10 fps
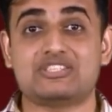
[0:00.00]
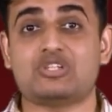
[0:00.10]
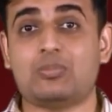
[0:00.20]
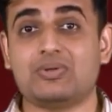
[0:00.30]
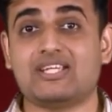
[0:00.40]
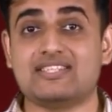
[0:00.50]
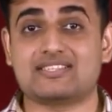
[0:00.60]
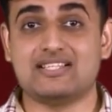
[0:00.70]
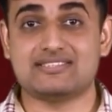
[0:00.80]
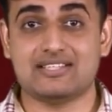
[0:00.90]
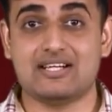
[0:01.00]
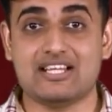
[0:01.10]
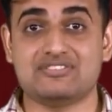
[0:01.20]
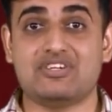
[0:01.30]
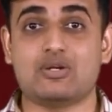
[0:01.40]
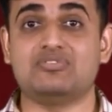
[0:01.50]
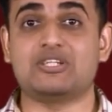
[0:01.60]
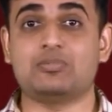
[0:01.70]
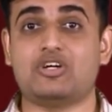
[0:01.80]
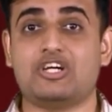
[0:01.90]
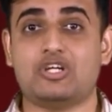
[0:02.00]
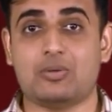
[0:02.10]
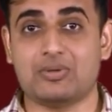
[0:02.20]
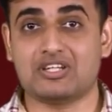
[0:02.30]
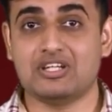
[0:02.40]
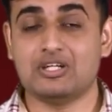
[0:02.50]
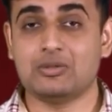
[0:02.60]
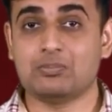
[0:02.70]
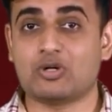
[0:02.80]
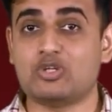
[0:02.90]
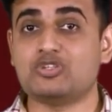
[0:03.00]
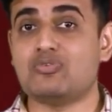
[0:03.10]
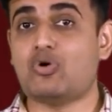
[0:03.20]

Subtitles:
topic is considered as one of the important topic, because you have